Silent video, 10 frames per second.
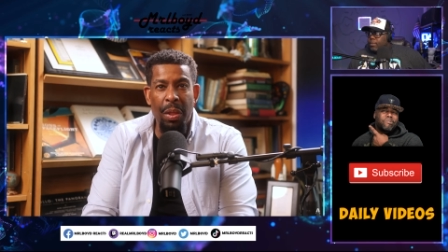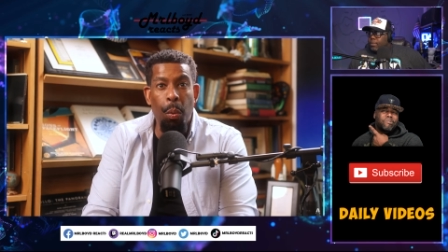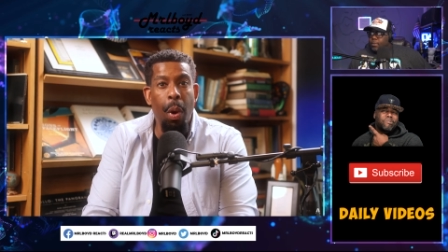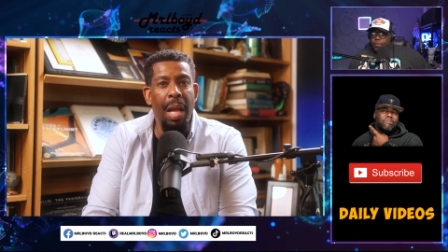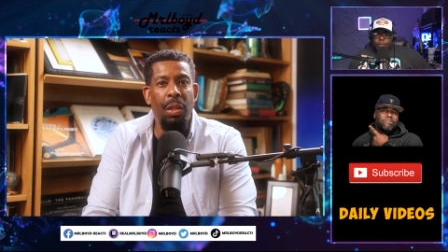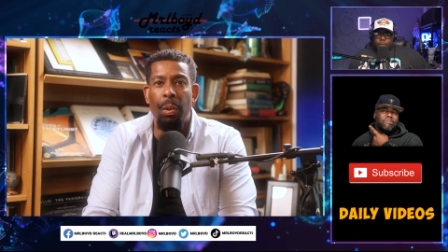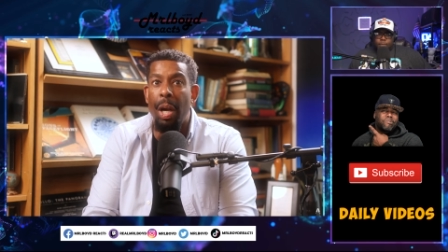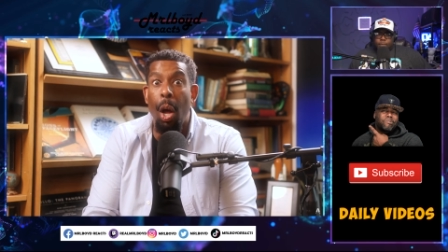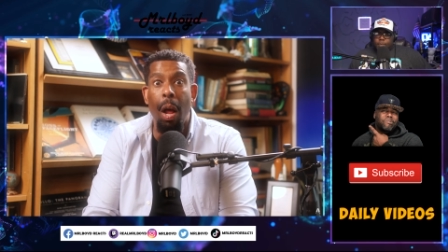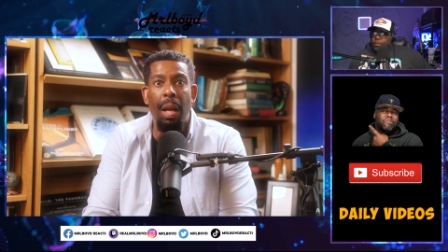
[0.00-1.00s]
were the
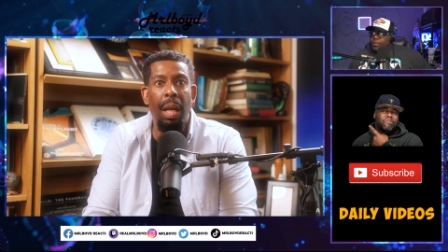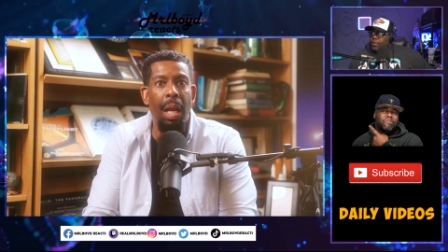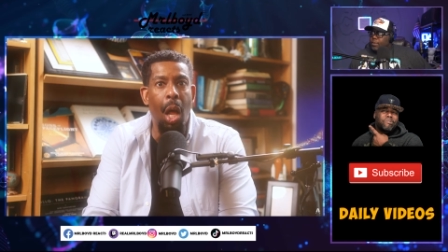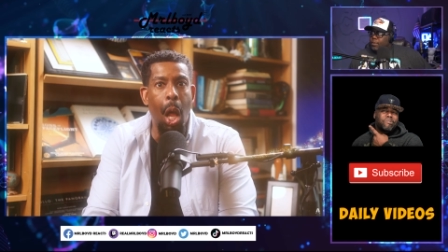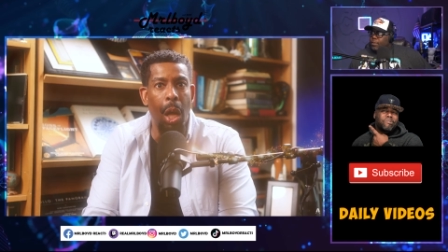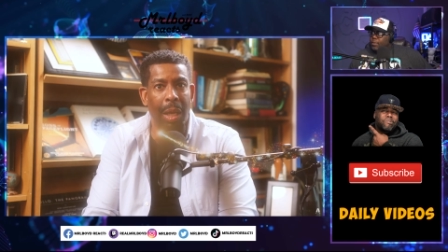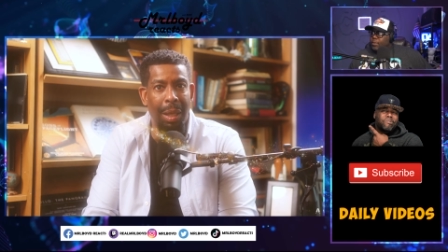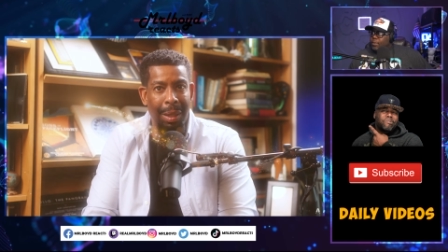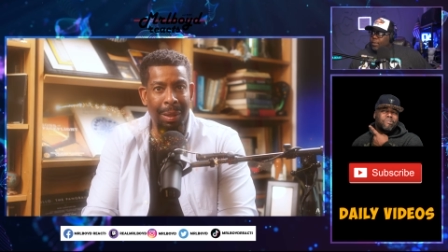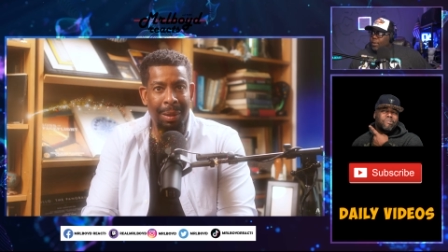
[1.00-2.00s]
wanderer all along.